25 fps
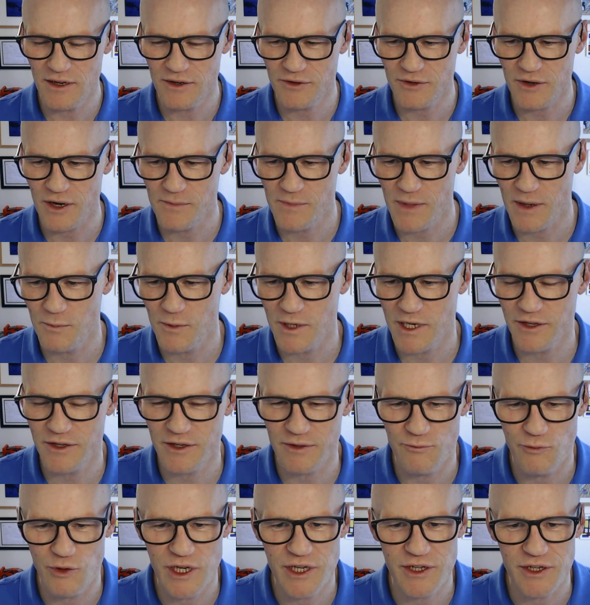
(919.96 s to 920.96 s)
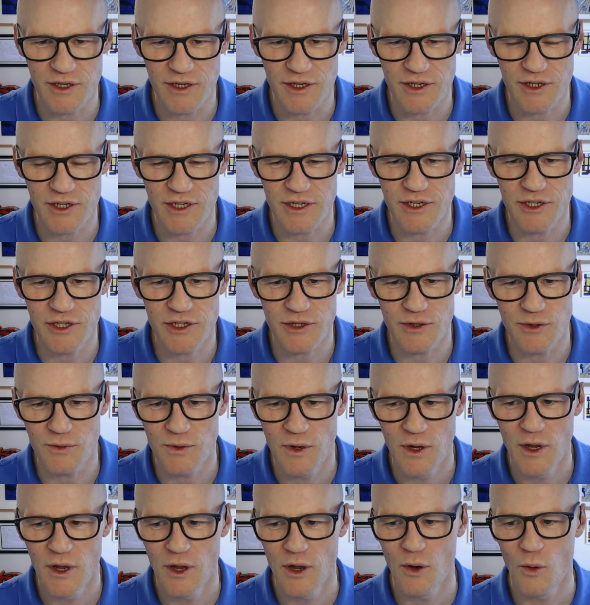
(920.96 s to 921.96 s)
TribePad, we did some research into
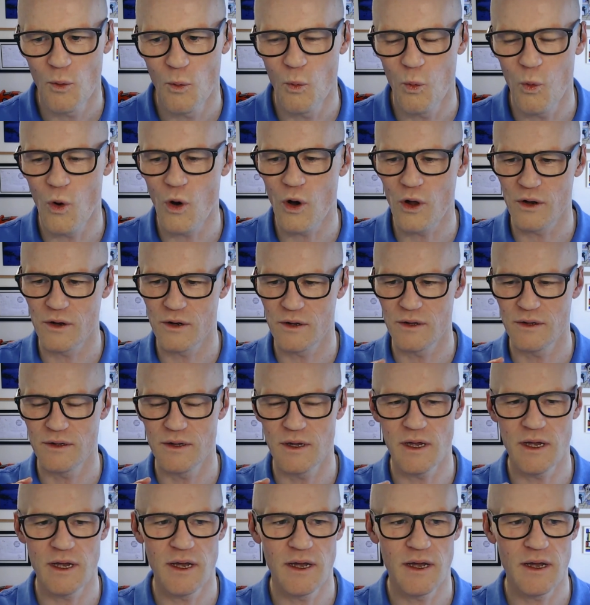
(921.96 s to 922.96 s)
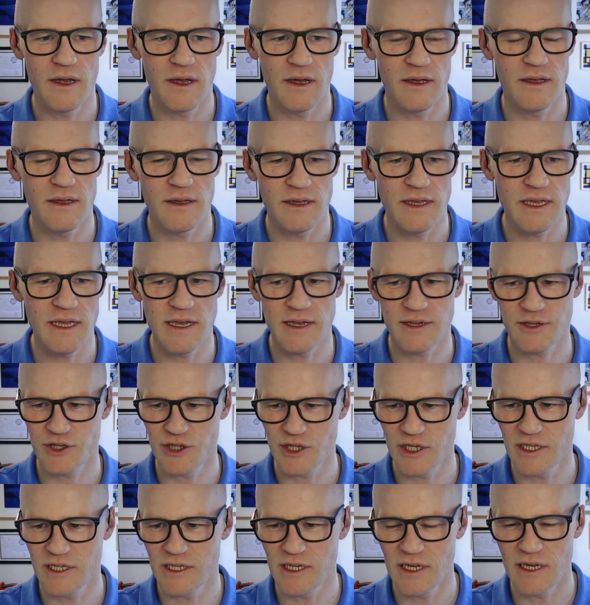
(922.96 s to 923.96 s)
what
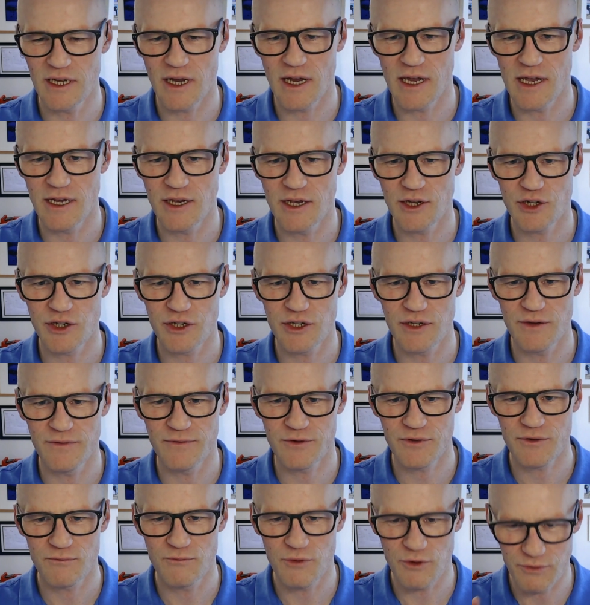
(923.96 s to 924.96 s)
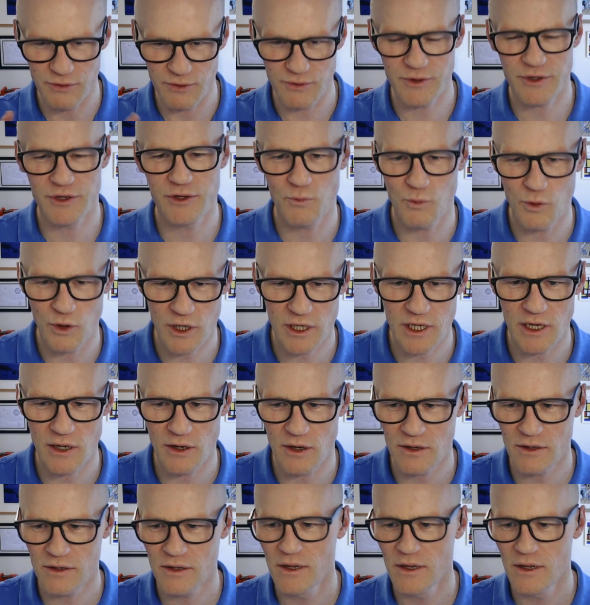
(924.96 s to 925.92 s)
ESG DEI initiatives recruiters are working on.